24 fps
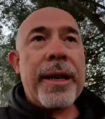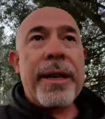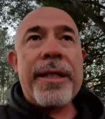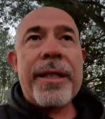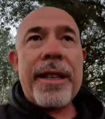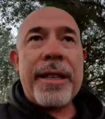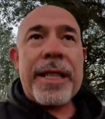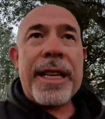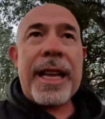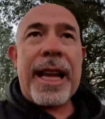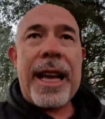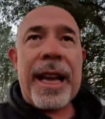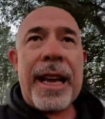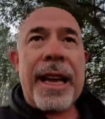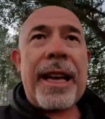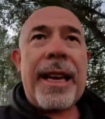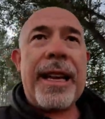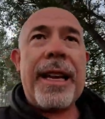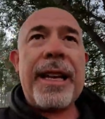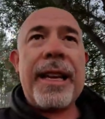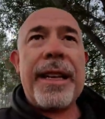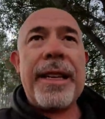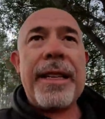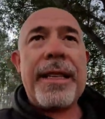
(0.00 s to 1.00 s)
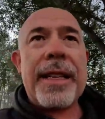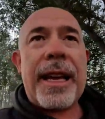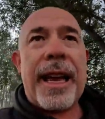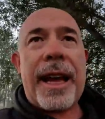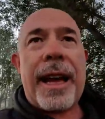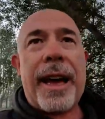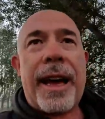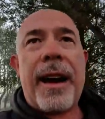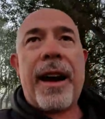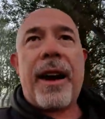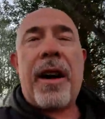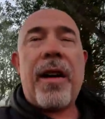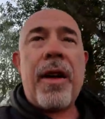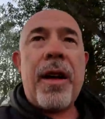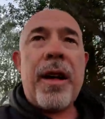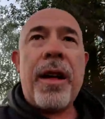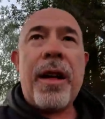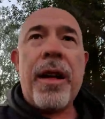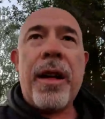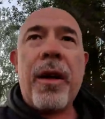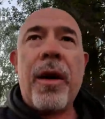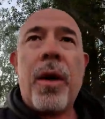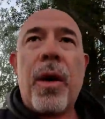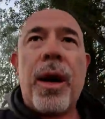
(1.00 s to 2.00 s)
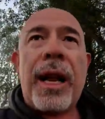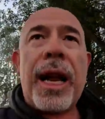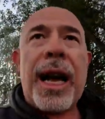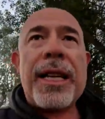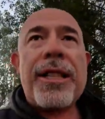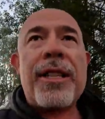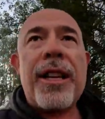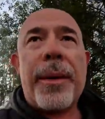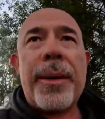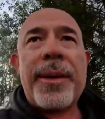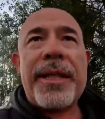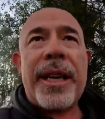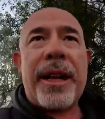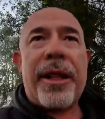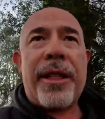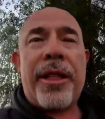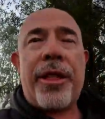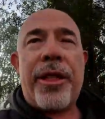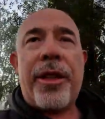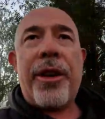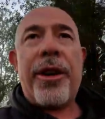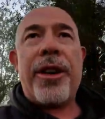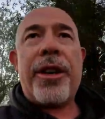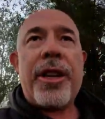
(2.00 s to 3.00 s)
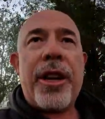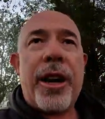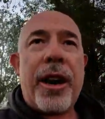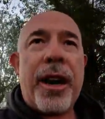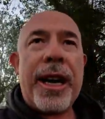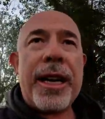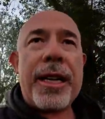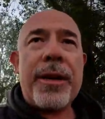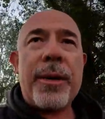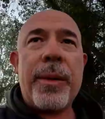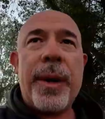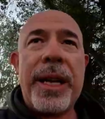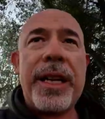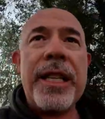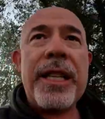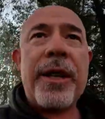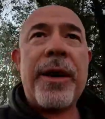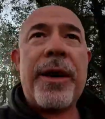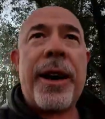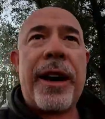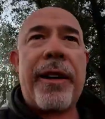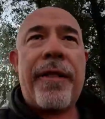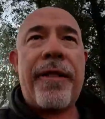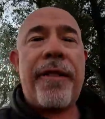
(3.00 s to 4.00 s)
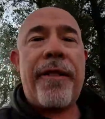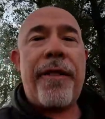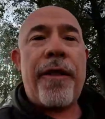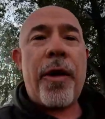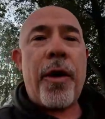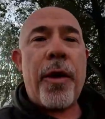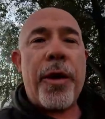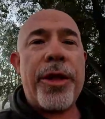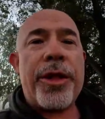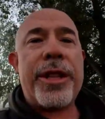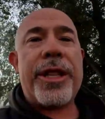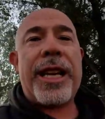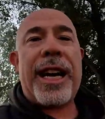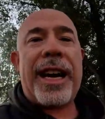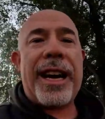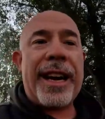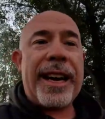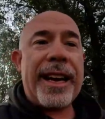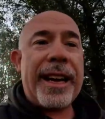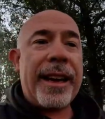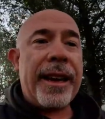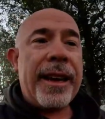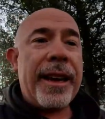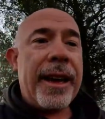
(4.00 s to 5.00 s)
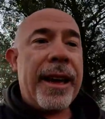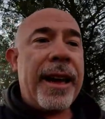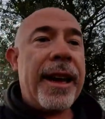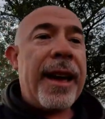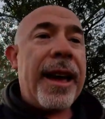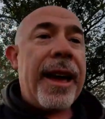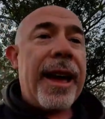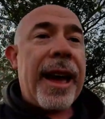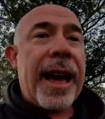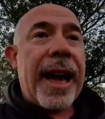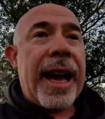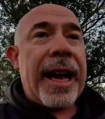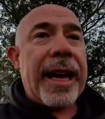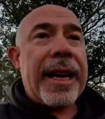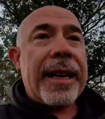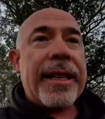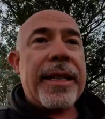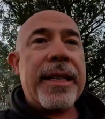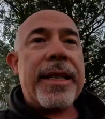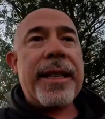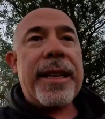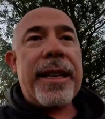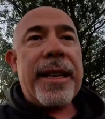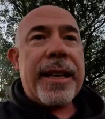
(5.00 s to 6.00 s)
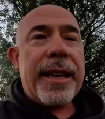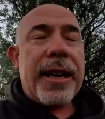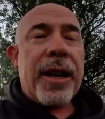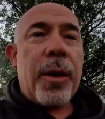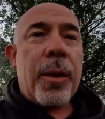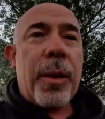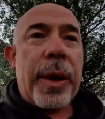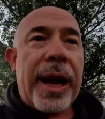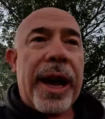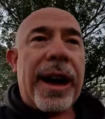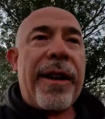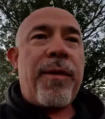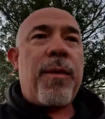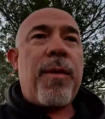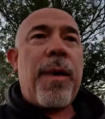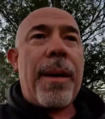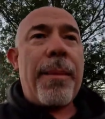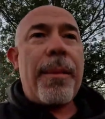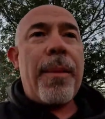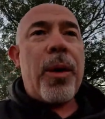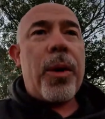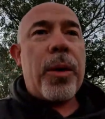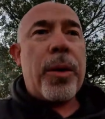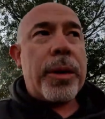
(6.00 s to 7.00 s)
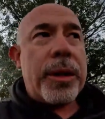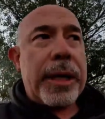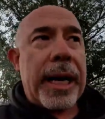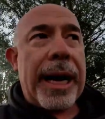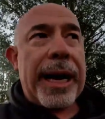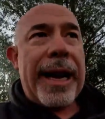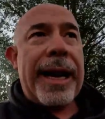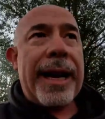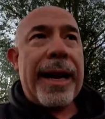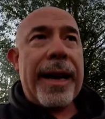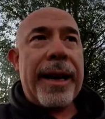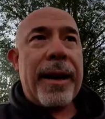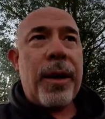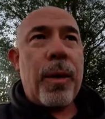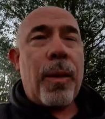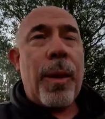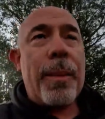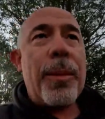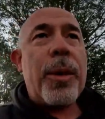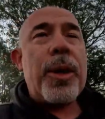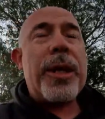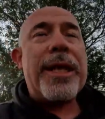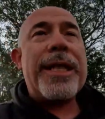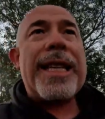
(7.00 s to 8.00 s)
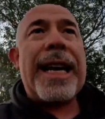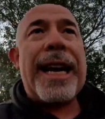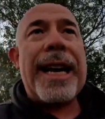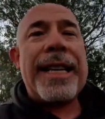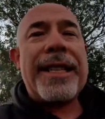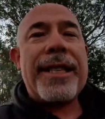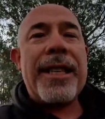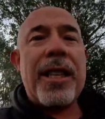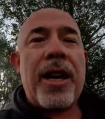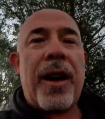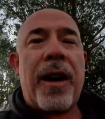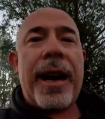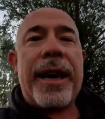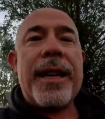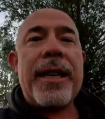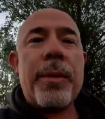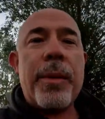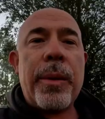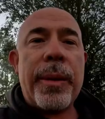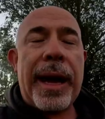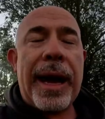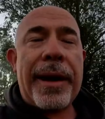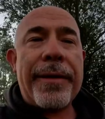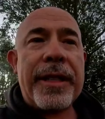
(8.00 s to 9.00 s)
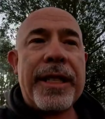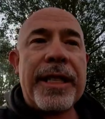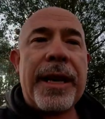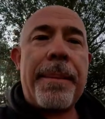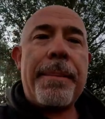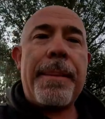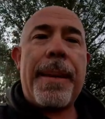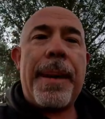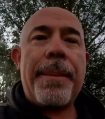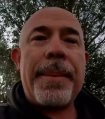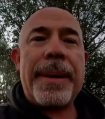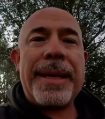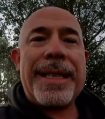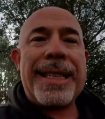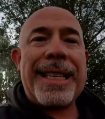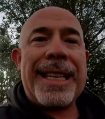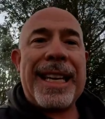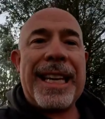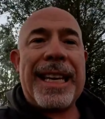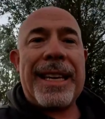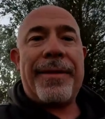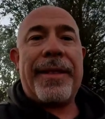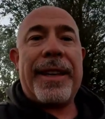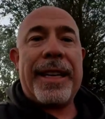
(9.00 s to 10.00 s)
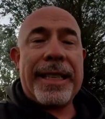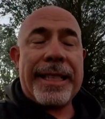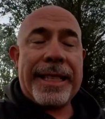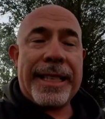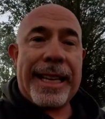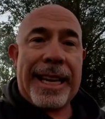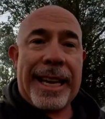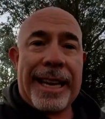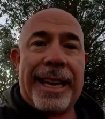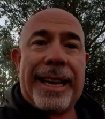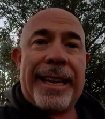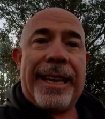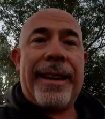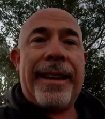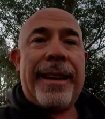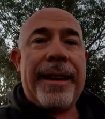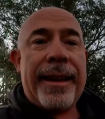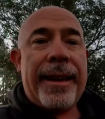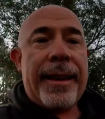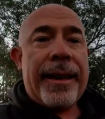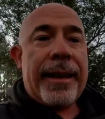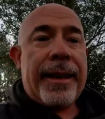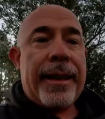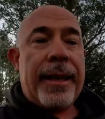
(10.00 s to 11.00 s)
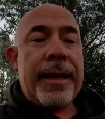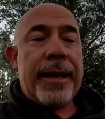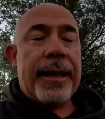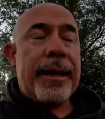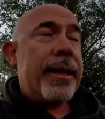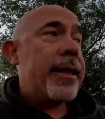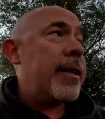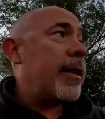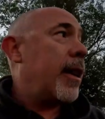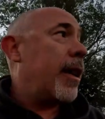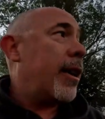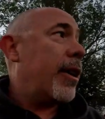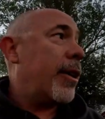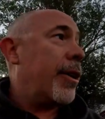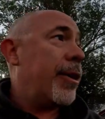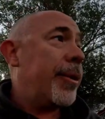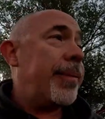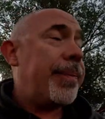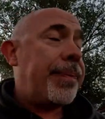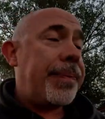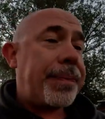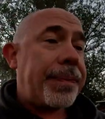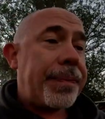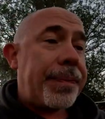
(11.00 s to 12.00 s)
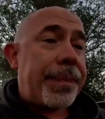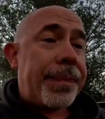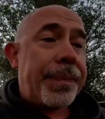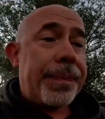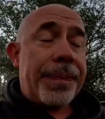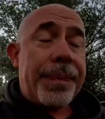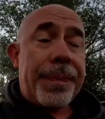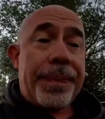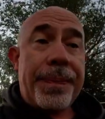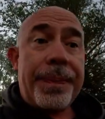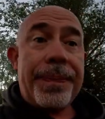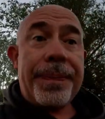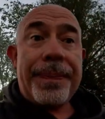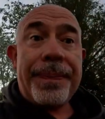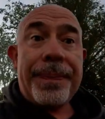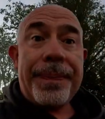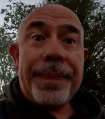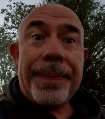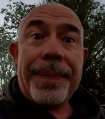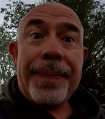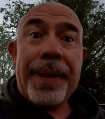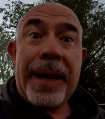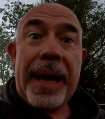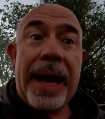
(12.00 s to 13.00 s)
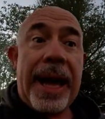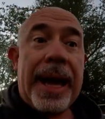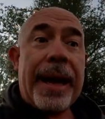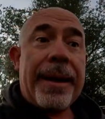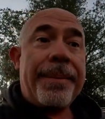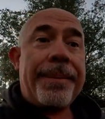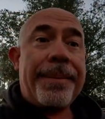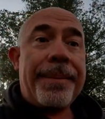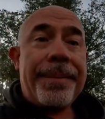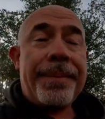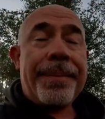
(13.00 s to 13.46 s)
So today is last night was our third night, we're into our fourth day, and we have one more stay tonight. We have some members leaving today, so yeah.